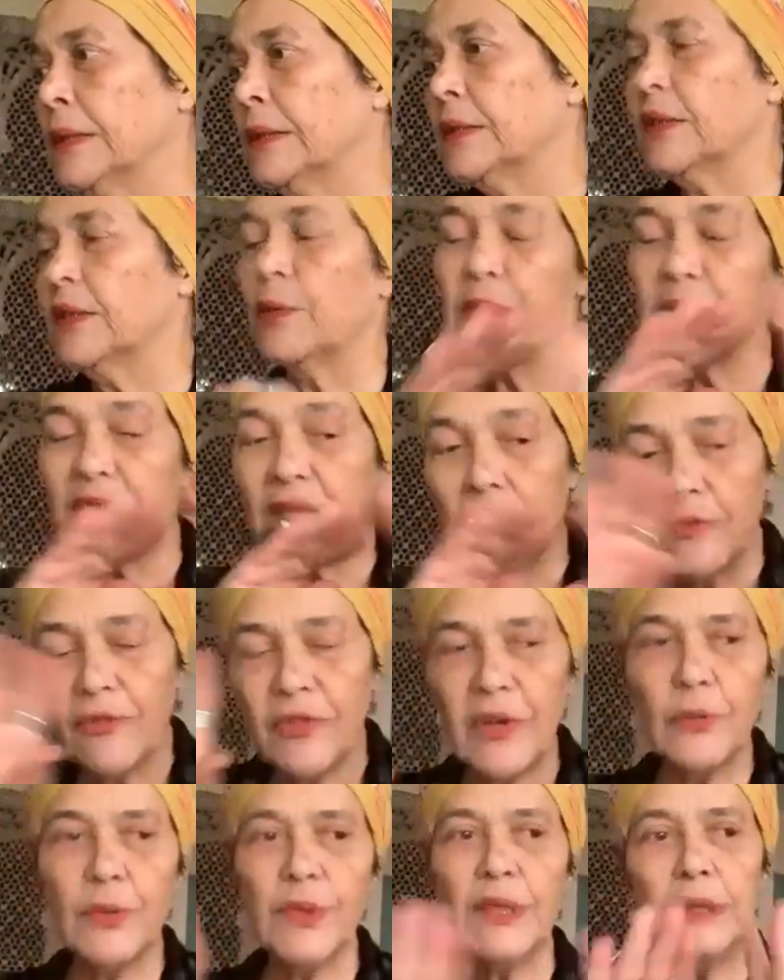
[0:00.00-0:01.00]
something
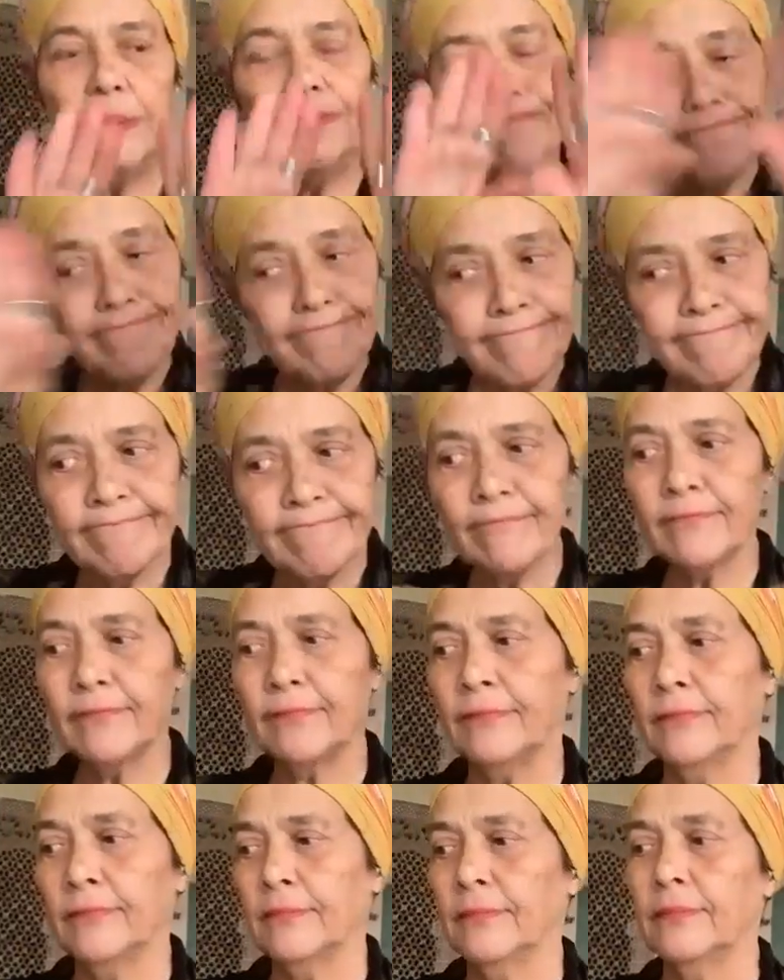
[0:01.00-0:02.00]
very
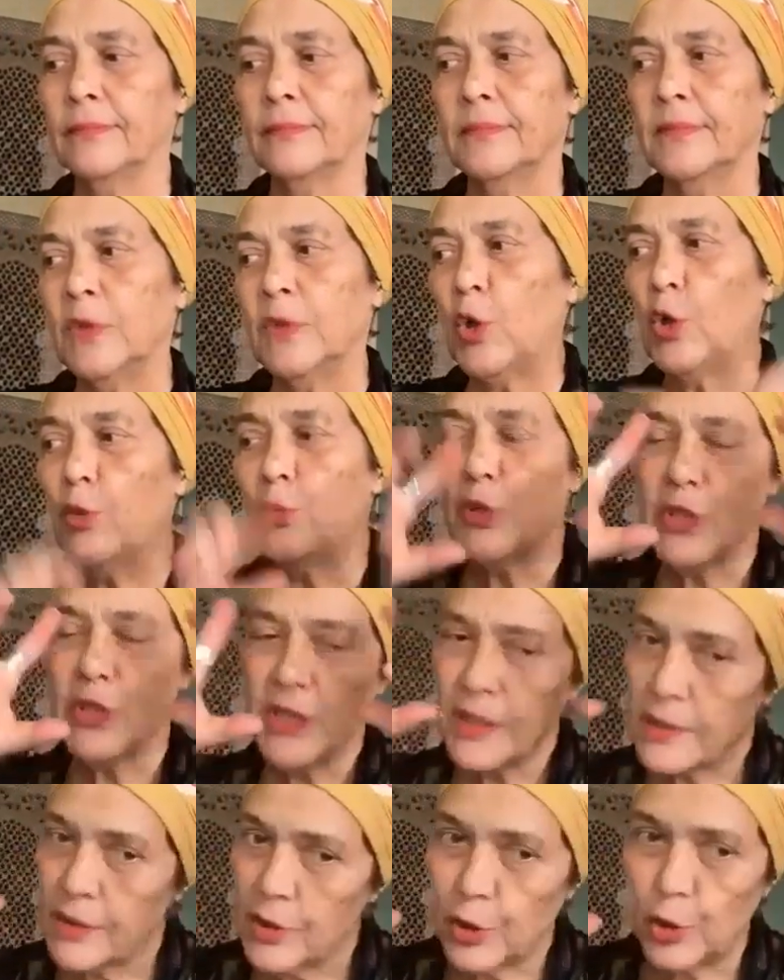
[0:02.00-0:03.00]

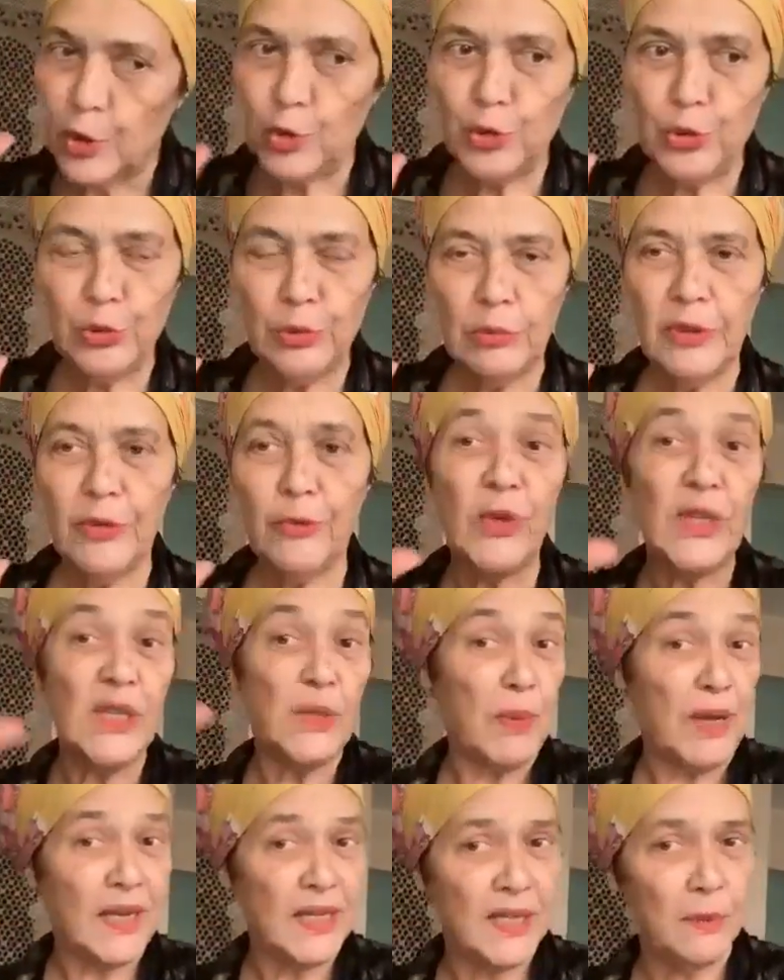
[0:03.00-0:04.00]
almost, you know,
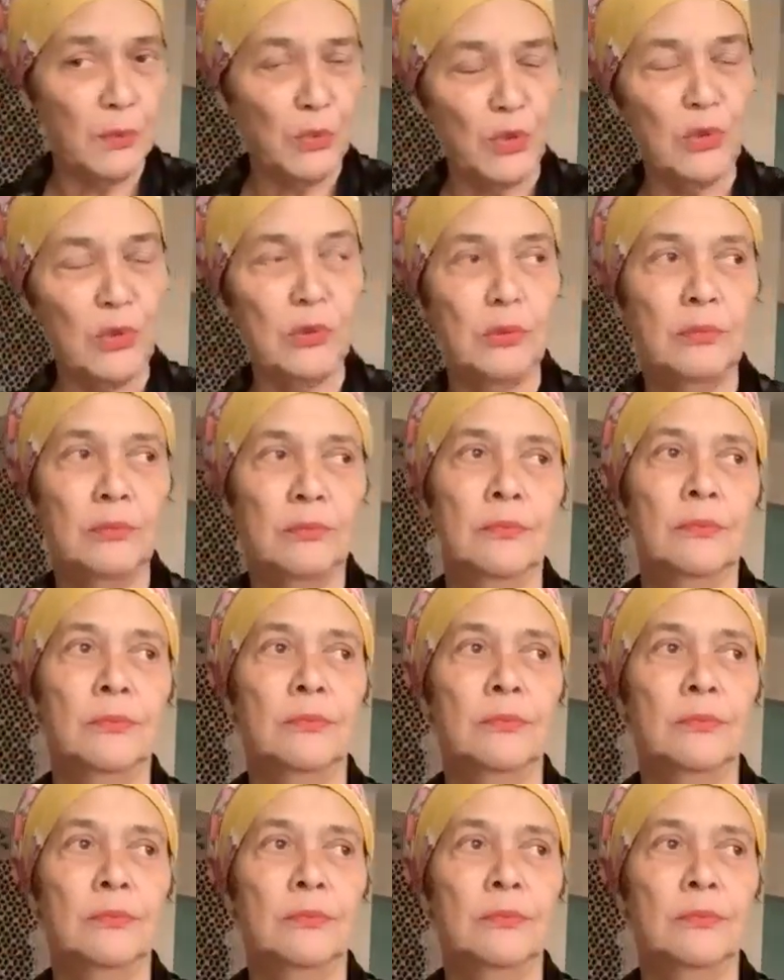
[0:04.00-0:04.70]
respectable,